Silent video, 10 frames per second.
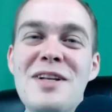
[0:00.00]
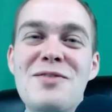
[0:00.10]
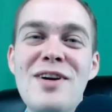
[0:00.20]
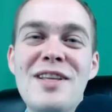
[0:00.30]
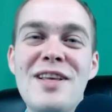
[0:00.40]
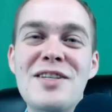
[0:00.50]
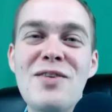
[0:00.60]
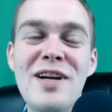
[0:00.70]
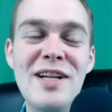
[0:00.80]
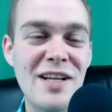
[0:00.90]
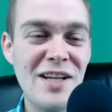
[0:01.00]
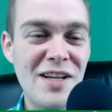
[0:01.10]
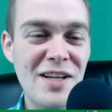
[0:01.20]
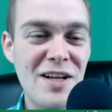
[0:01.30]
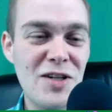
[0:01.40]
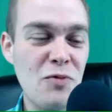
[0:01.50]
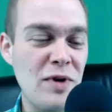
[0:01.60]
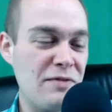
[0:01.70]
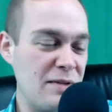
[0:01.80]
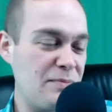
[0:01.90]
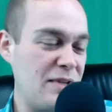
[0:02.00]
That's great. So that's